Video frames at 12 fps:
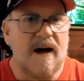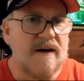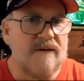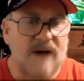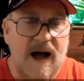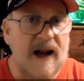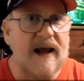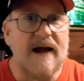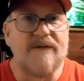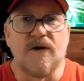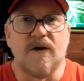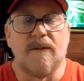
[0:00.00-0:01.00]
finally
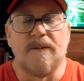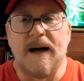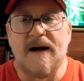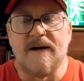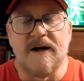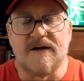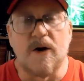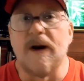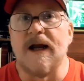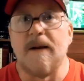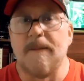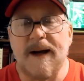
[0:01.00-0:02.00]
after it started
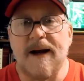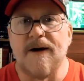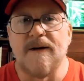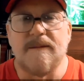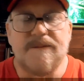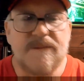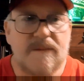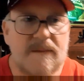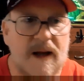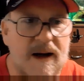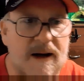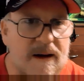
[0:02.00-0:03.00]
getting better,
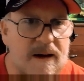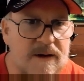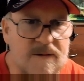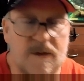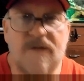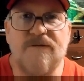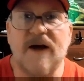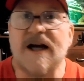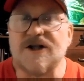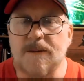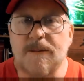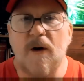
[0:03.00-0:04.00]
and the
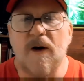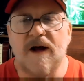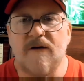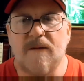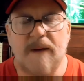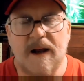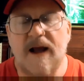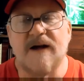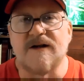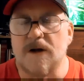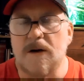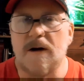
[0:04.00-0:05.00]
infection part of it, my legs
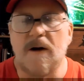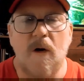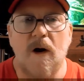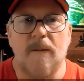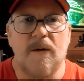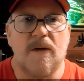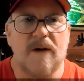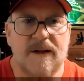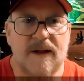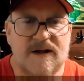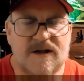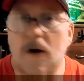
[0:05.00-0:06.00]
still look horrible and
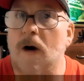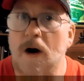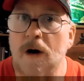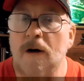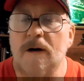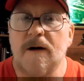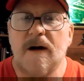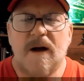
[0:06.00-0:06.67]
they still hurt.